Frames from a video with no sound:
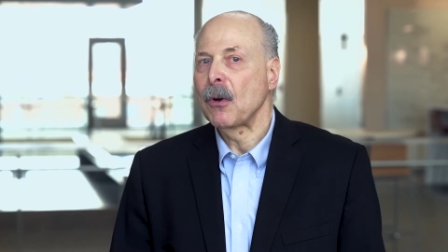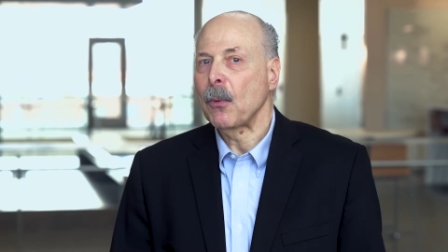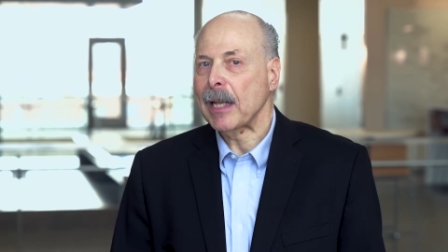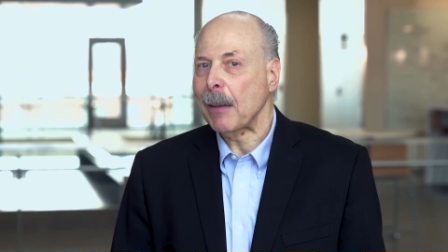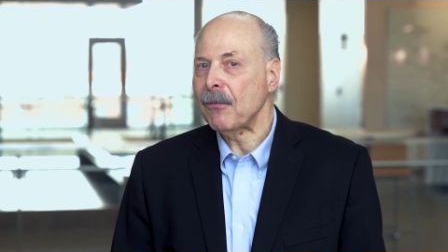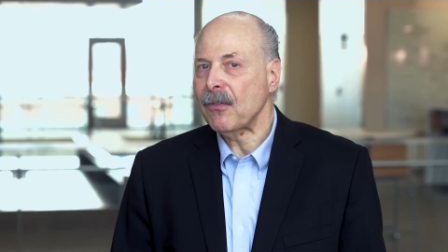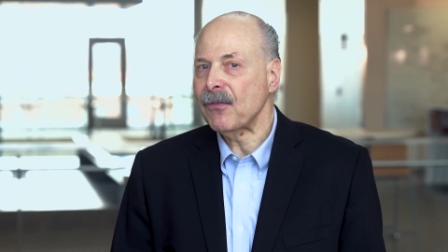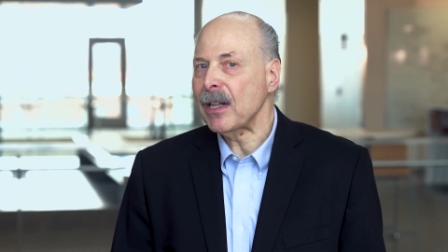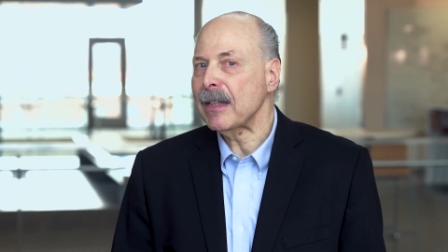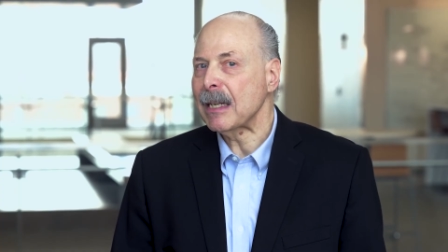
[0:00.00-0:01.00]
will help
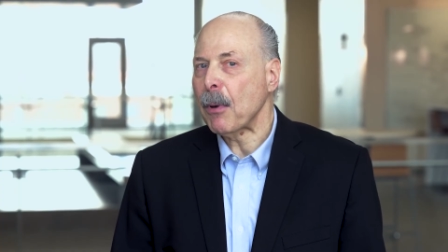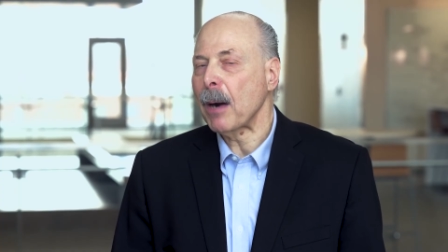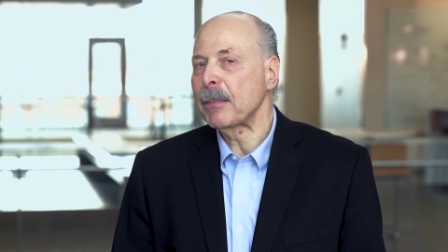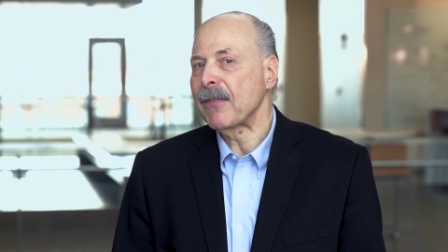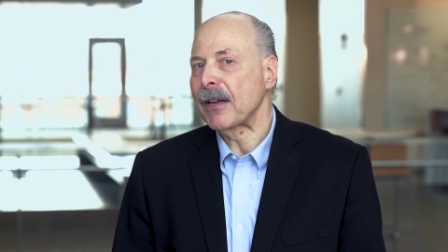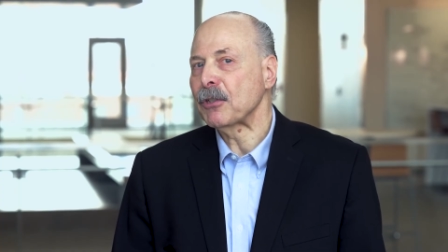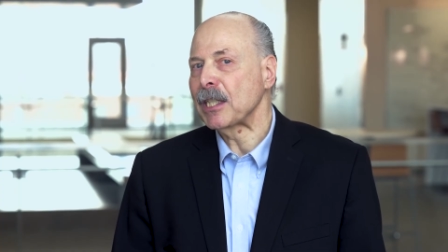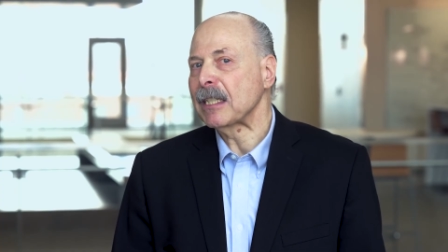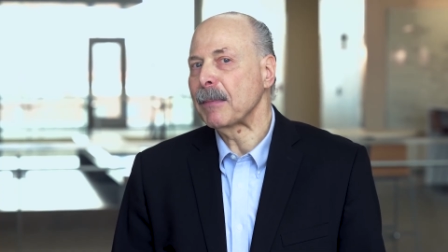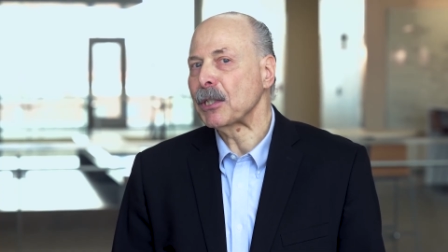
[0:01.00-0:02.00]
fulfill the Department of
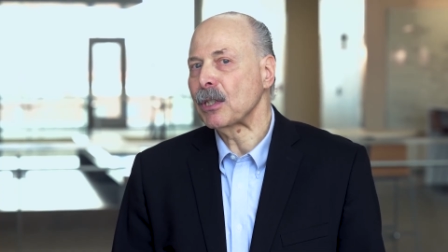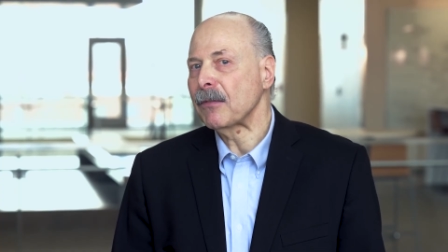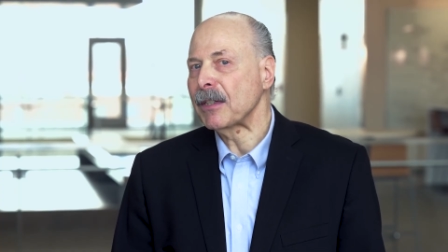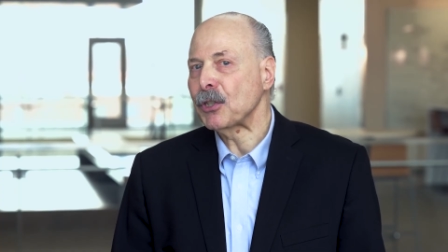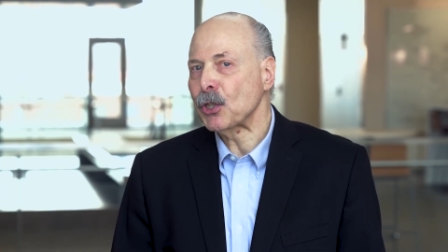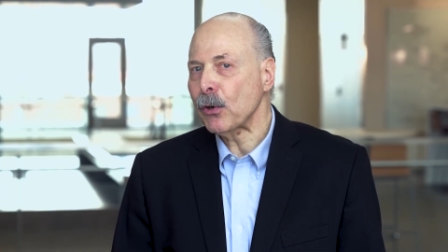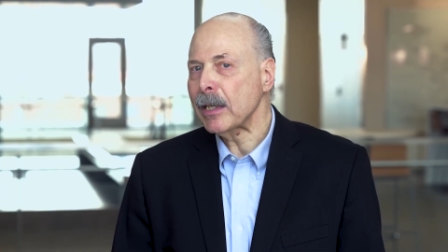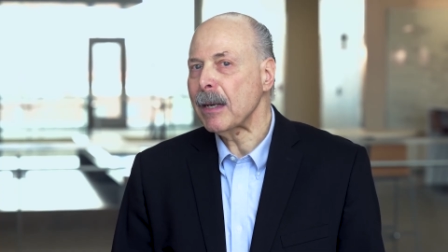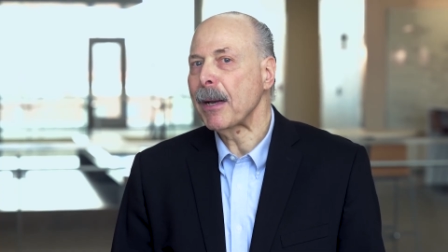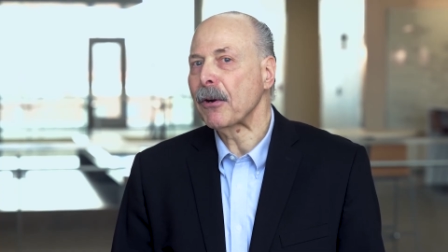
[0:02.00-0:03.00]
Energy's mission of
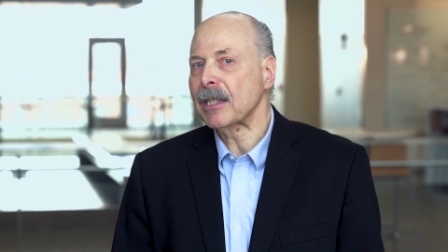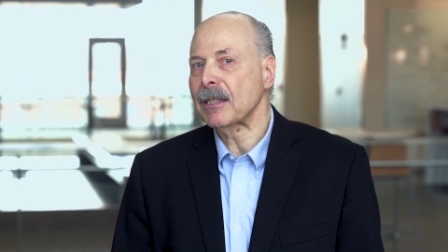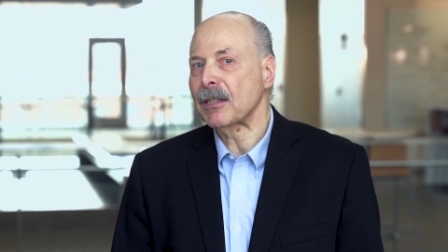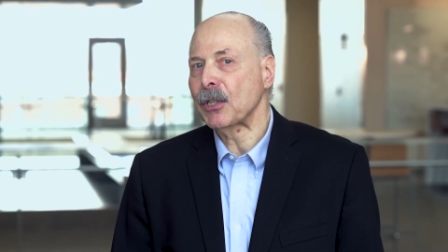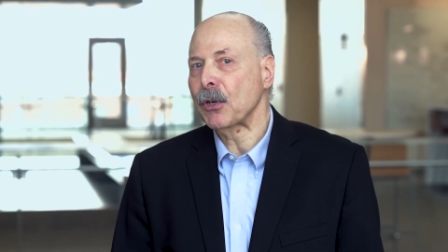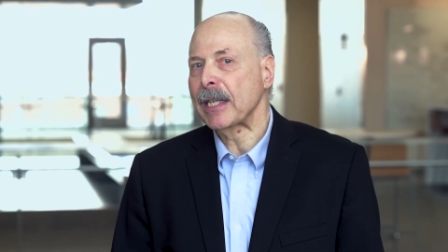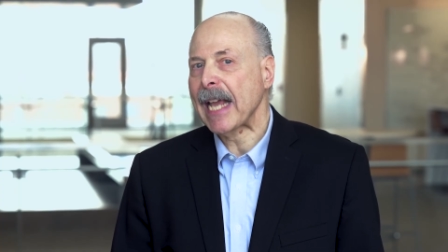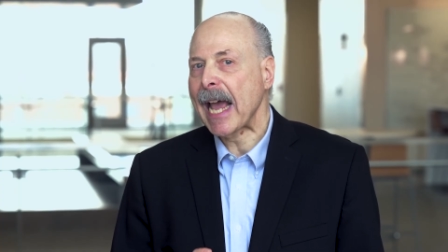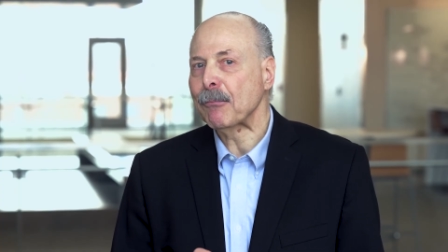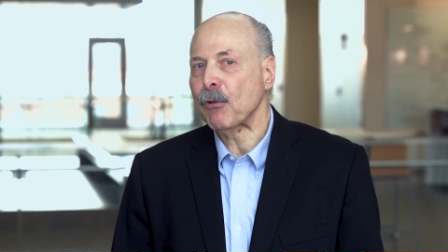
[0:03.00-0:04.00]
ensuring America's
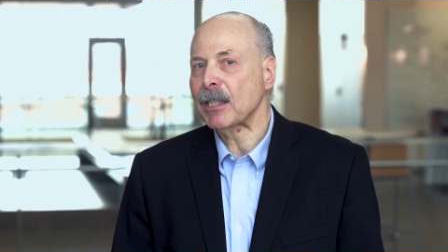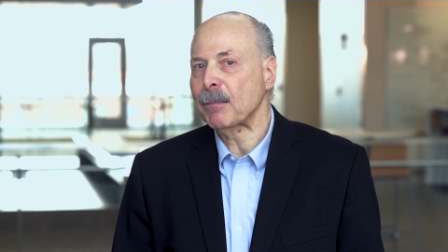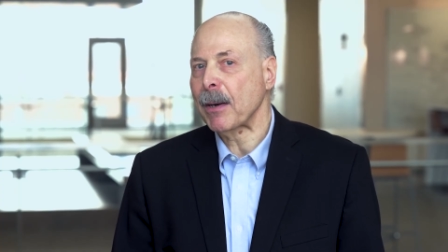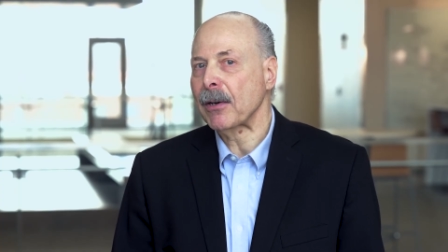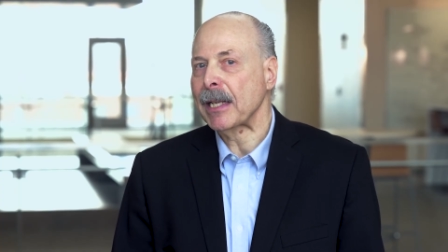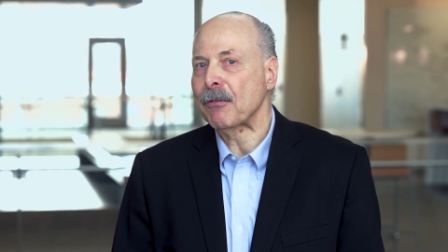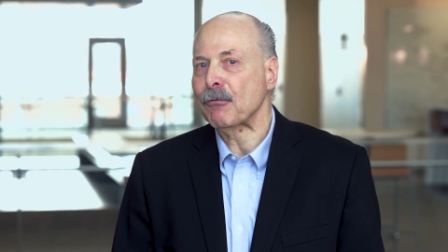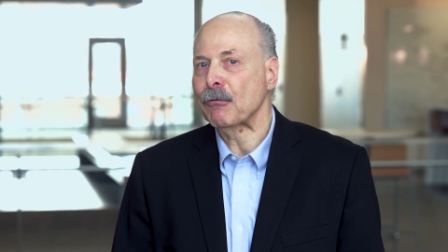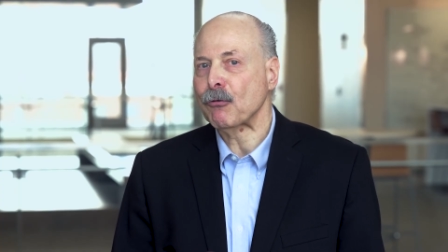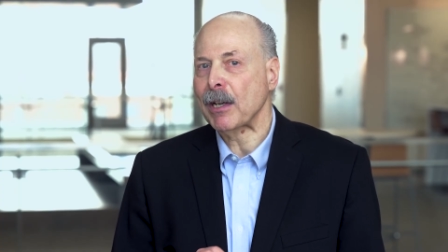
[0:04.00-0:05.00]
security and prosperity
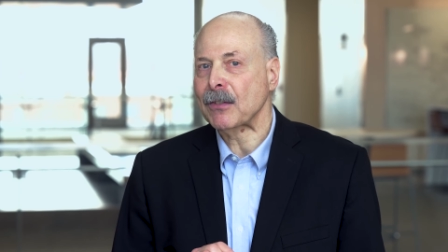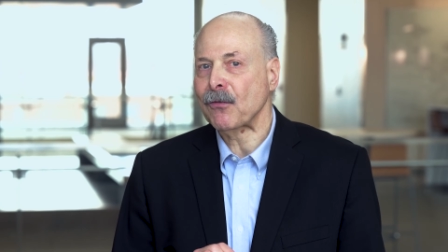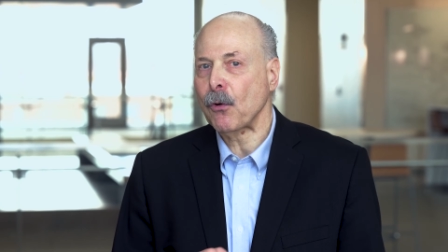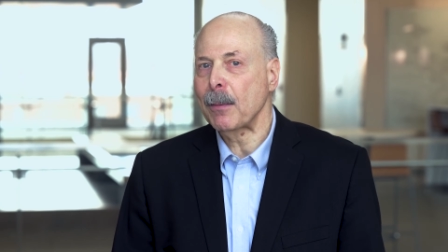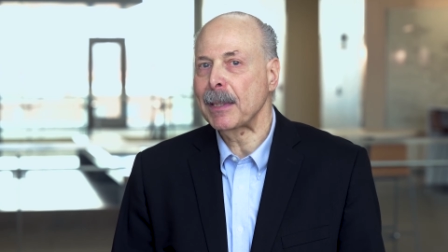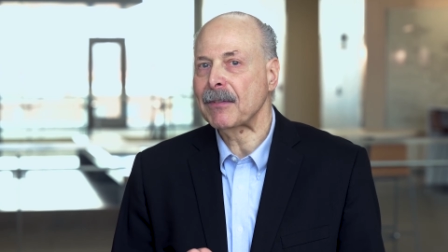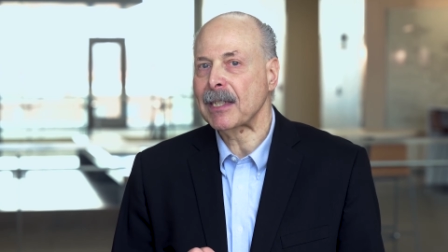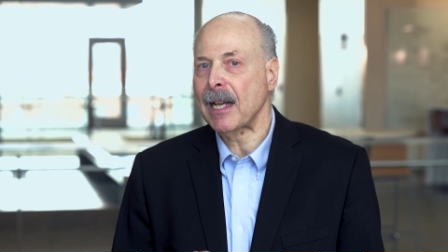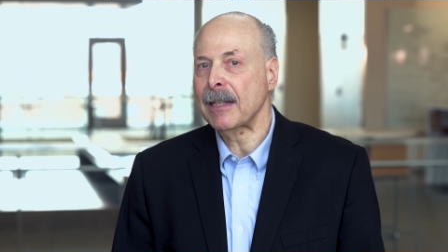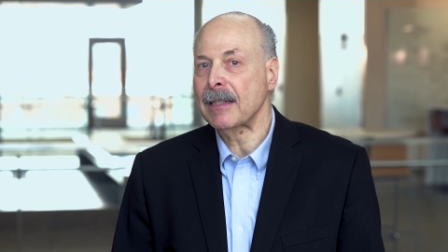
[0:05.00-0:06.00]
through transformative
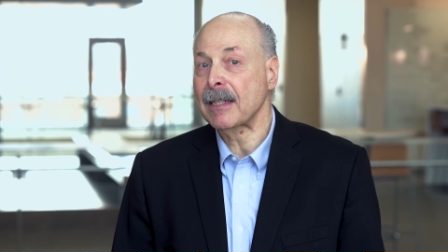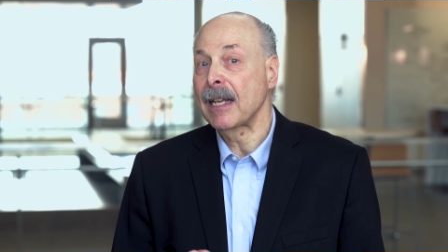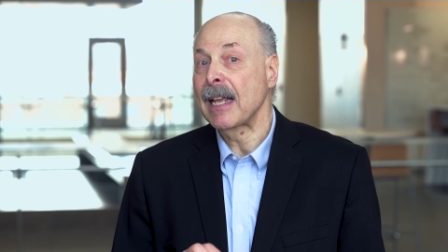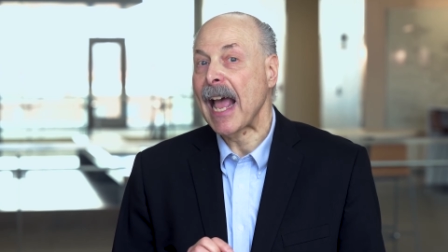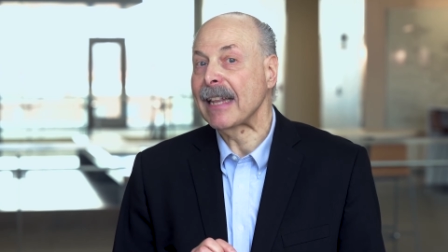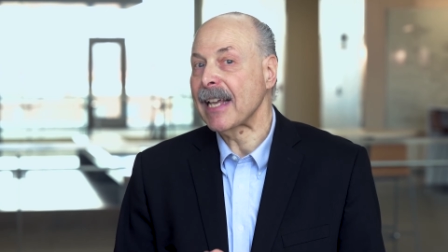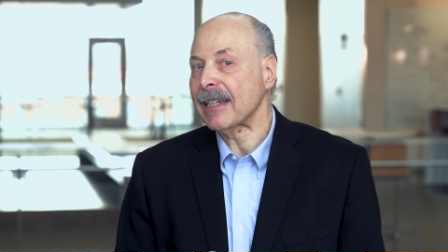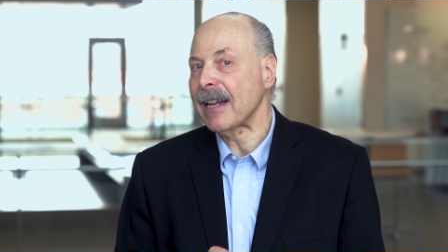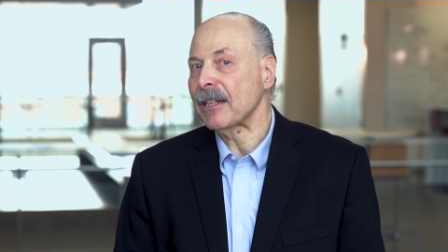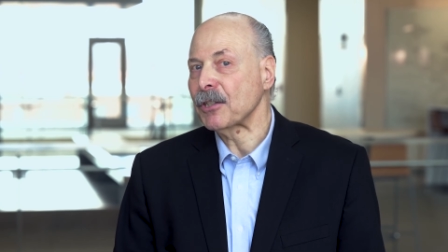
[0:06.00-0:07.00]
science and
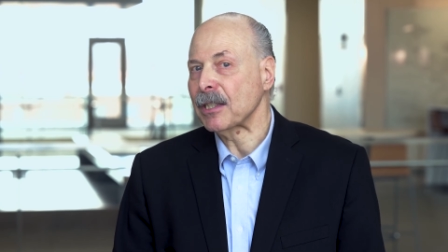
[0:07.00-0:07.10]
technology